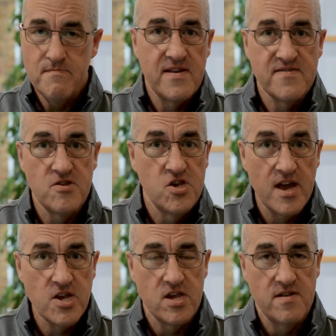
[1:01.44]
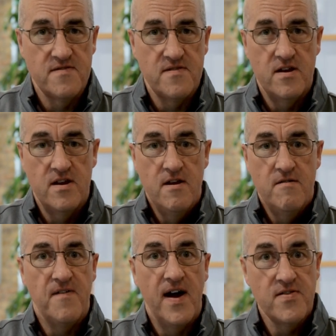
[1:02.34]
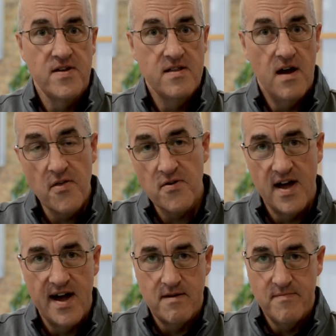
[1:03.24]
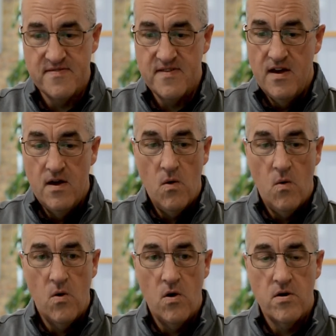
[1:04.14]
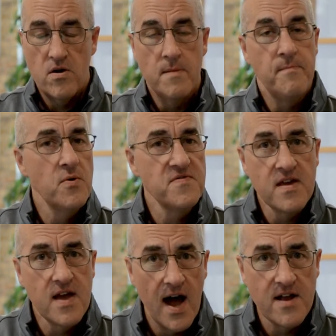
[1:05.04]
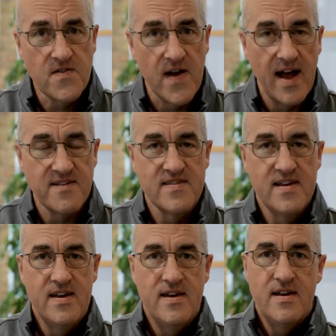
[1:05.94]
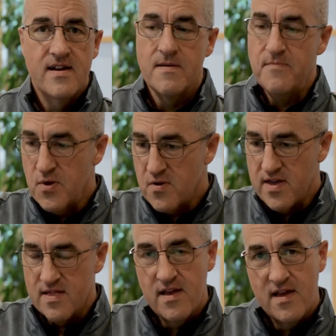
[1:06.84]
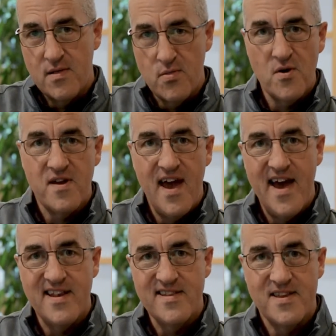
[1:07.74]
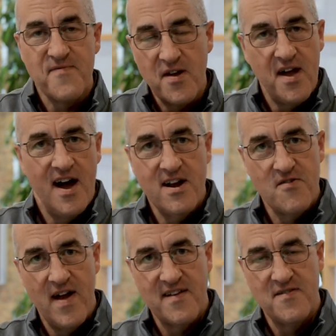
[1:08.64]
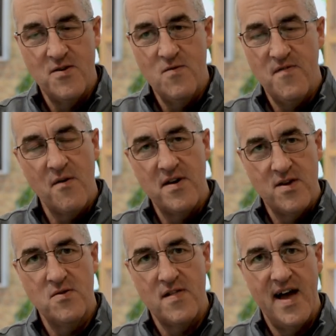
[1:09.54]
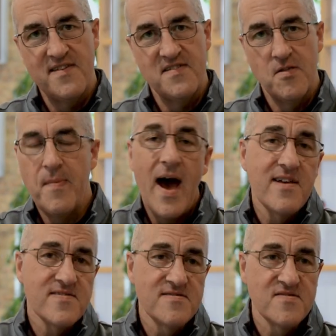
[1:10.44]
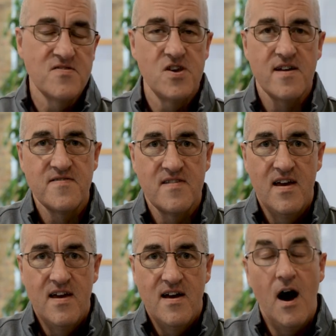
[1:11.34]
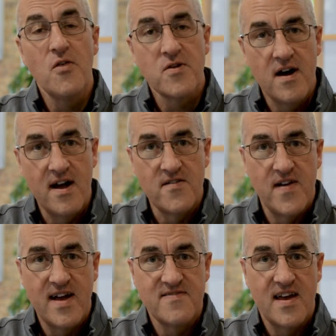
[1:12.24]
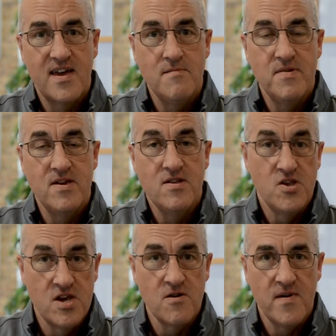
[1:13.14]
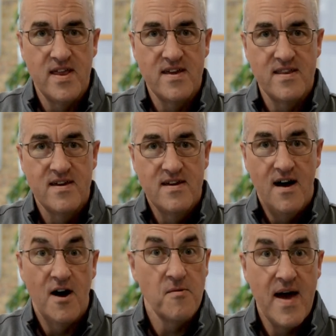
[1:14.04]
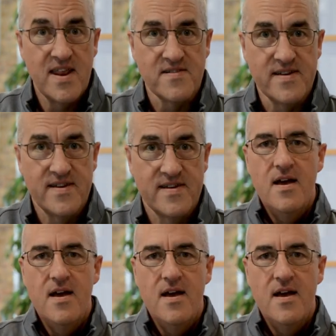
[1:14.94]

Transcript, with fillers: make suggestions on filing other documents or composing contracts. Computer can look at different contracts that you've already utilized in the past and suggest other contracts that can be generated automatically.